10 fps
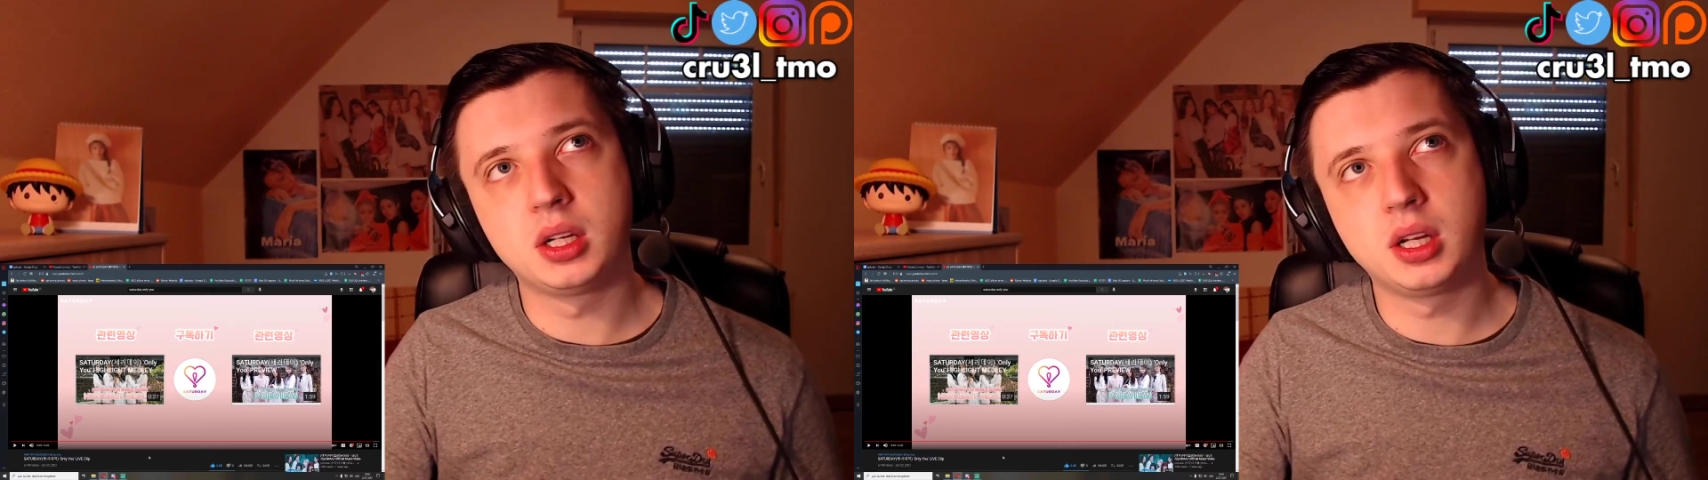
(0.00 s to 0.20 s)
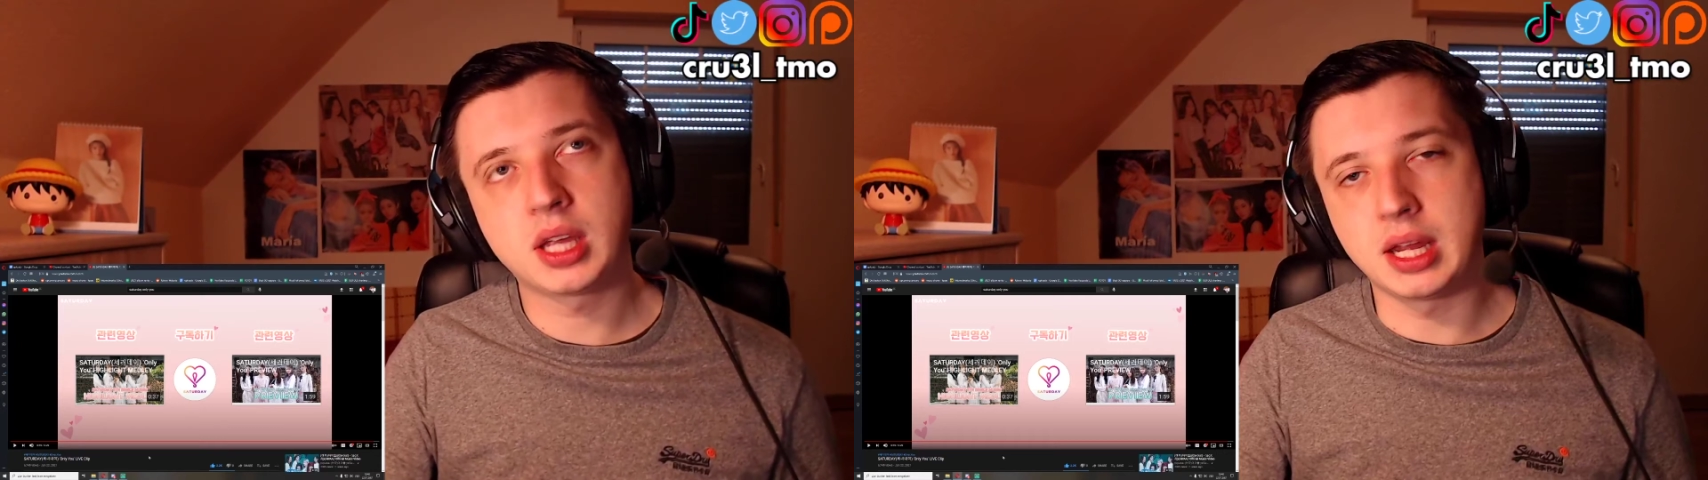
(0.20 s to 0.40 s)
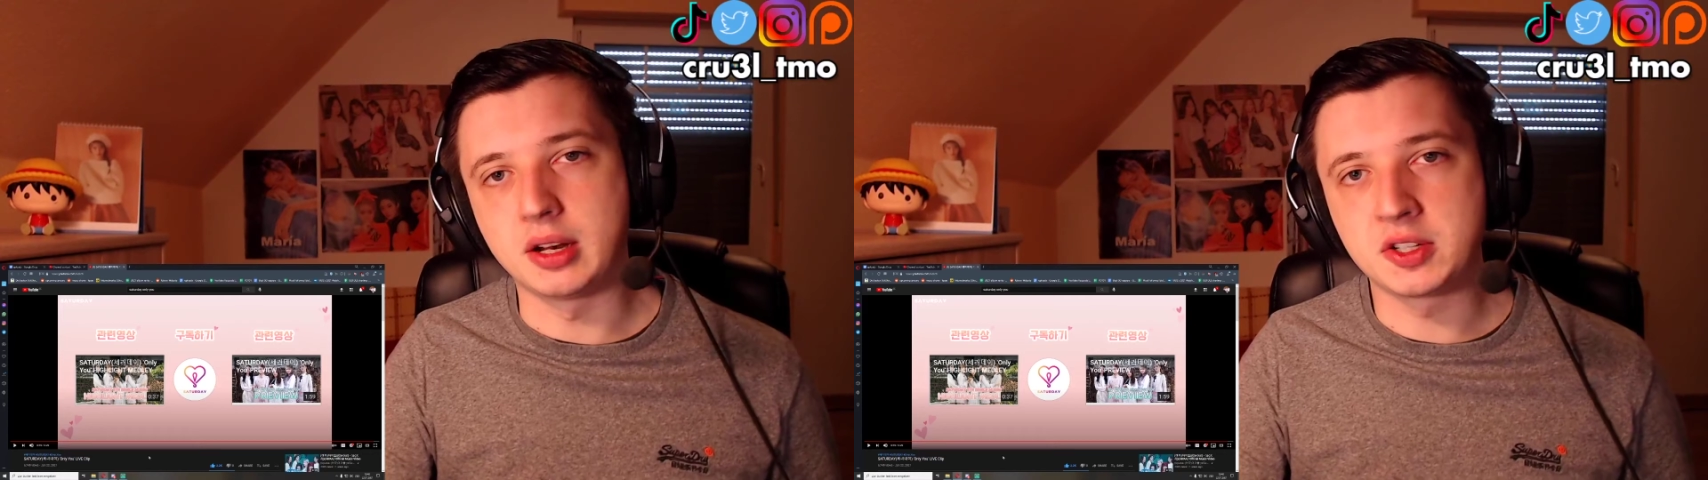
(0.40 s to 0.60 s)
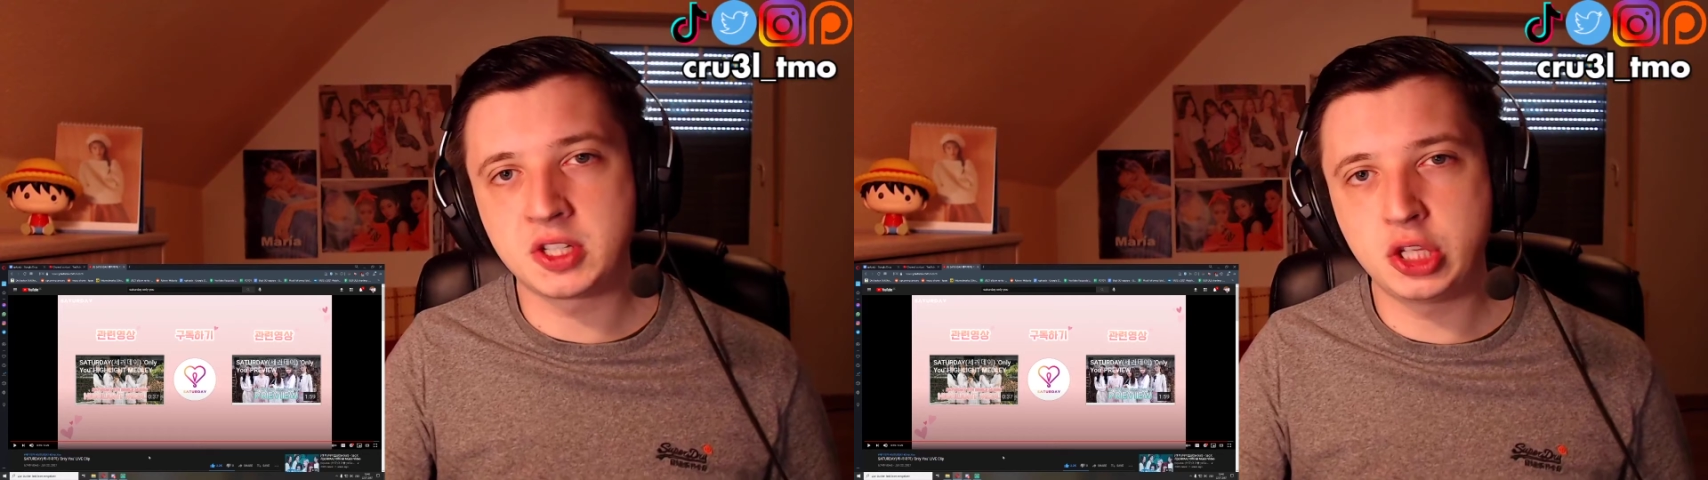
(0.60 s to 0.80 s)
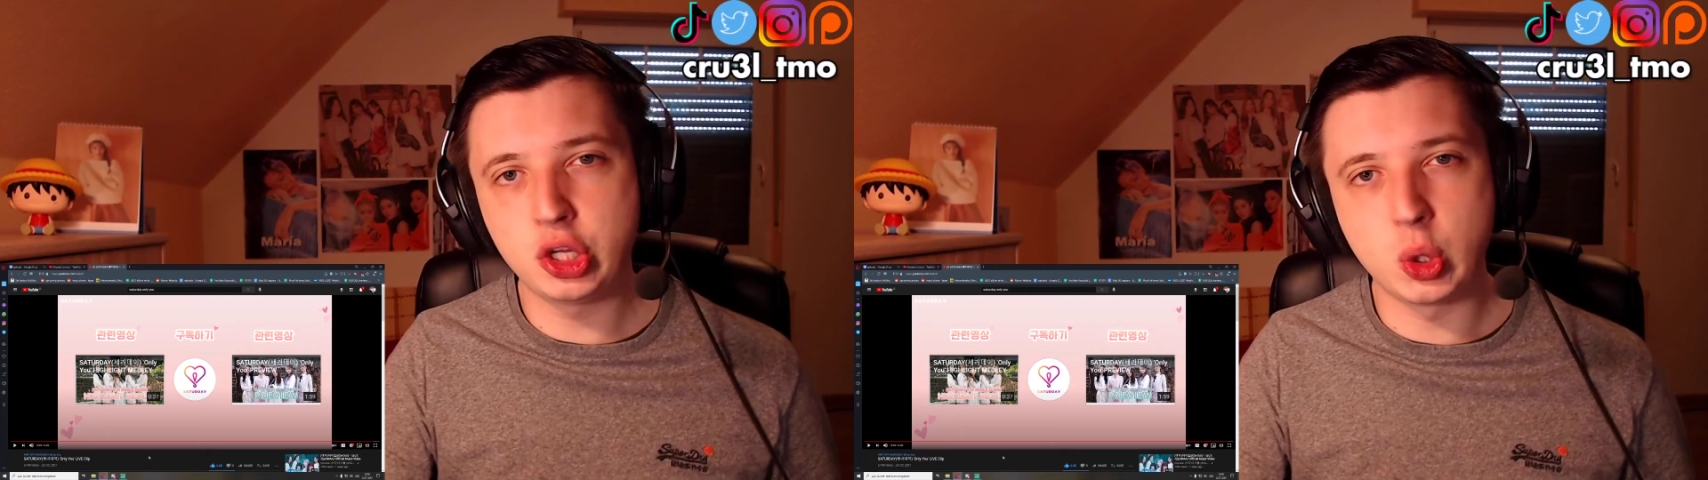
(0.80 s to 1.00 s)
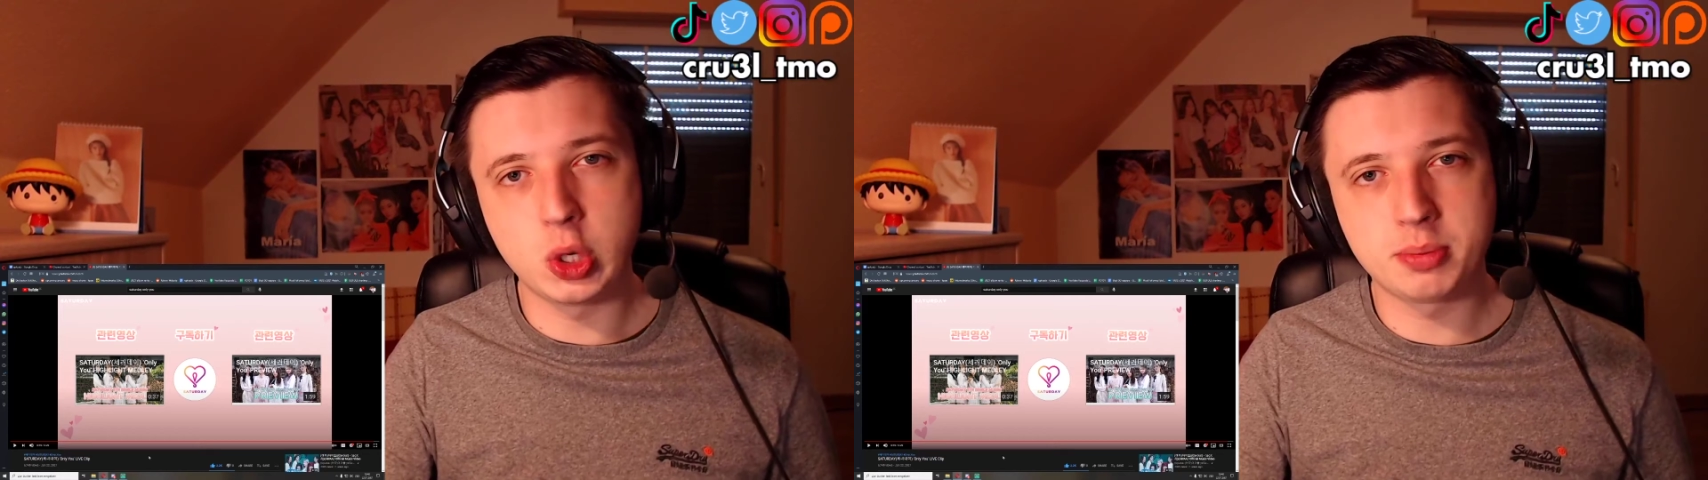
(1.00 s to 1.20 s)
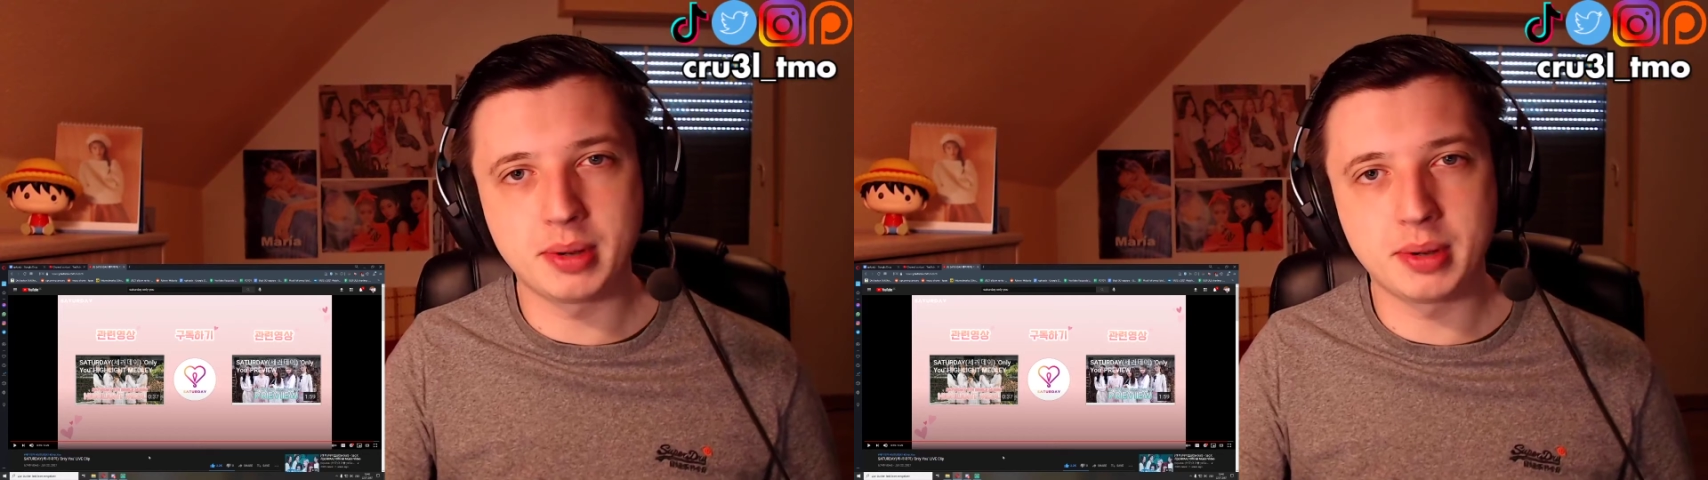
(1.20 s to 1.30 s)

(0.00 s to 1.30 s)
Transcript: again, is cute,